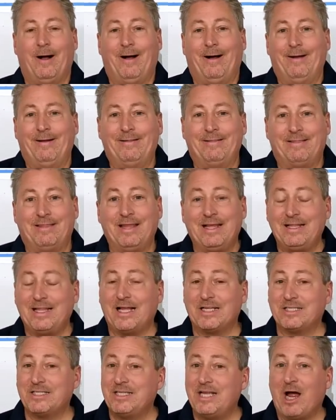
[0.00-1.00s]
I think
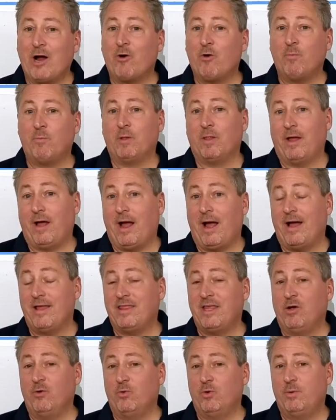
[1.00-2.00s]
that's terrible. I
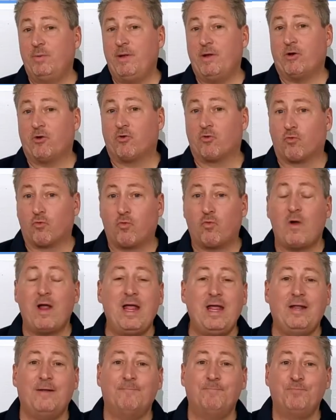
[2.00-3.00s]
think it would be a
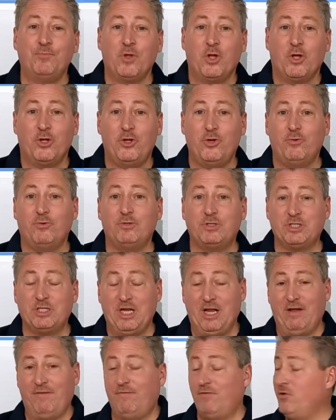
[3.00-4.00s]
great
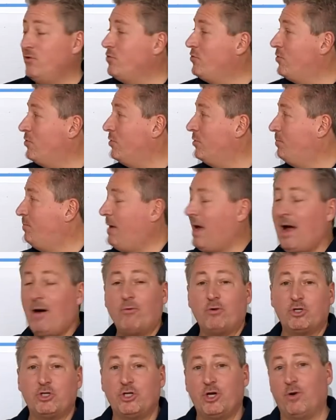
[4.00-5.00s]
use if you could
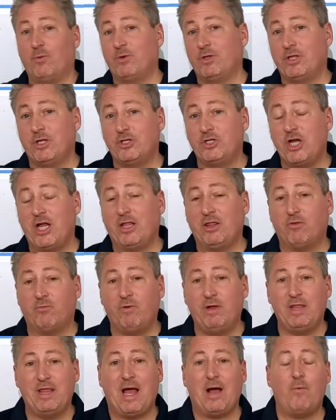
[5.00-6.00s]
power share with the Gen
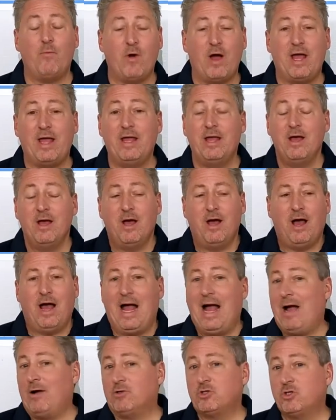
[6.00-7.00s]
3. That way,
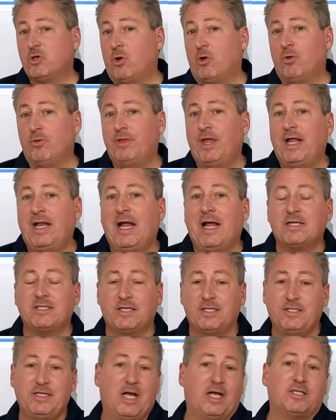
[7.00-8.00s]
a household that
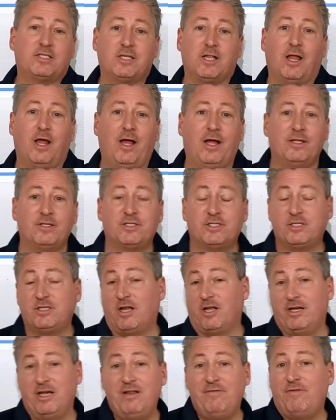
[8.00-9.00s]
has a Tesla and
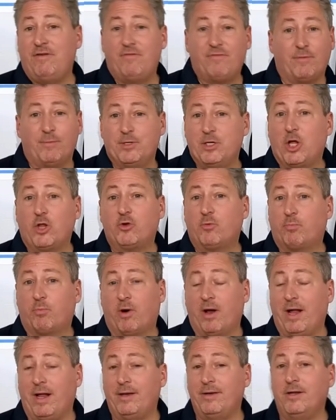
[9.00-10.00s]
an EV from another
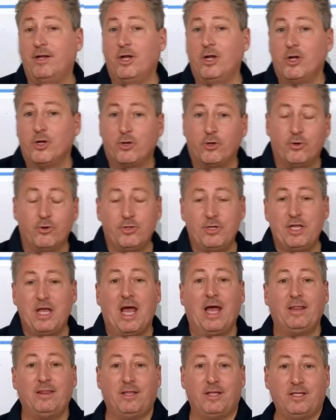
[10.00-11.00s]
brand could
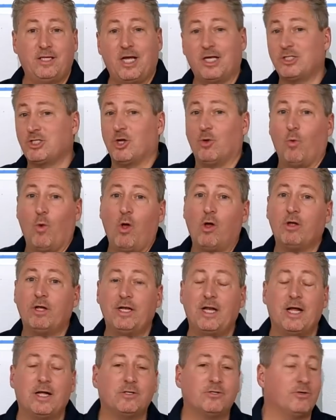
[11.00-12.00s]
get the Tesla wall
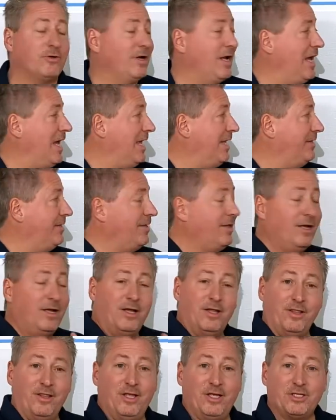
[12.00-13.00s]
connector and
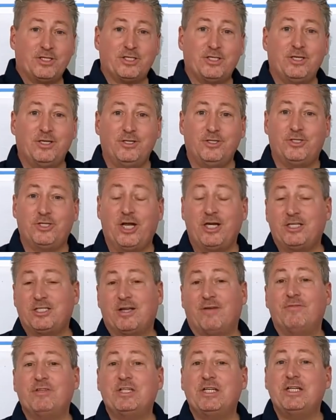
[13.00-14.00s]
this
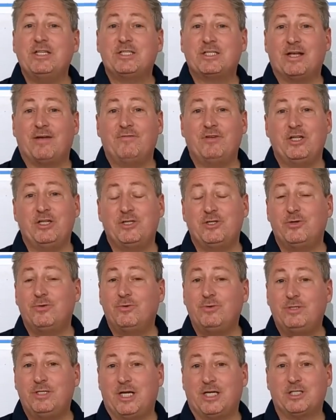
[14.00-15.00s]

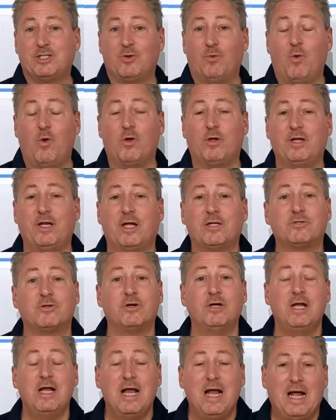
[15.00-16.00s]
J1772 Tesla wall
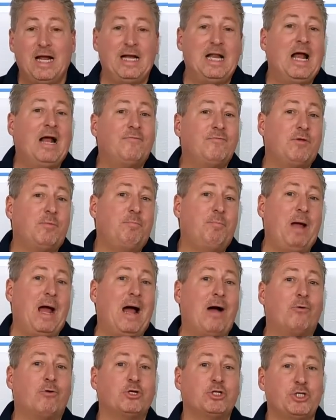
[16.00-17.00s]
connector and have them
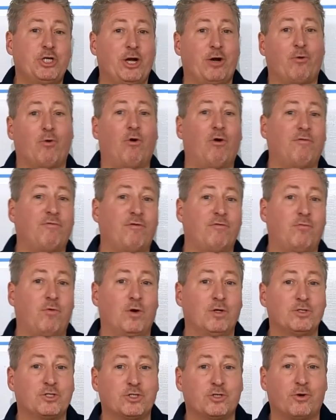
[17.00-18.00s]
power share off of
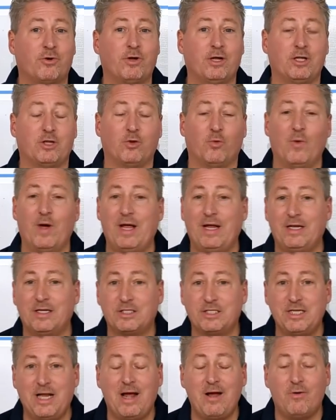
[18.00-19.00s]
one circuit. The way it
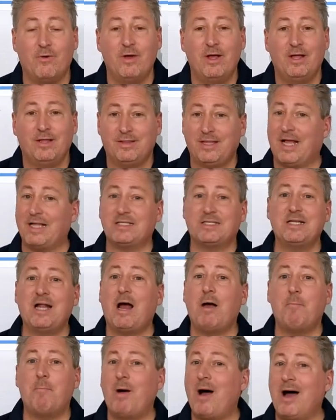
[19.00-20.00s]
is now, that's
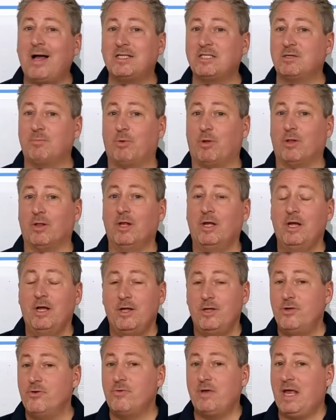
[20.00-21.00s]
not possible.
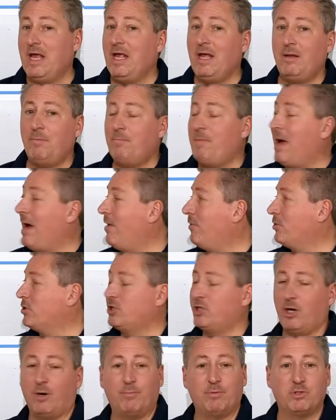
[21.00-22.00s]
You can't power
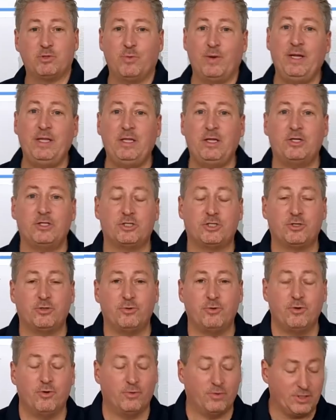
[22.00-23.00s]
share between these
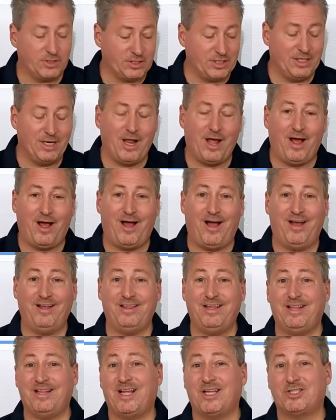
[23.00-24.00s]
two units and
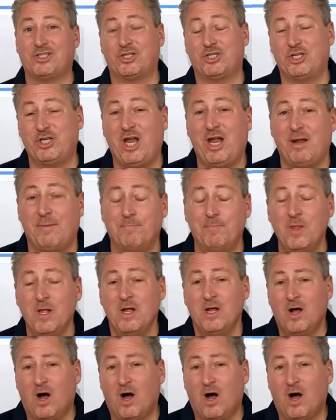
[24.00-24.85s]
I think that's a shame.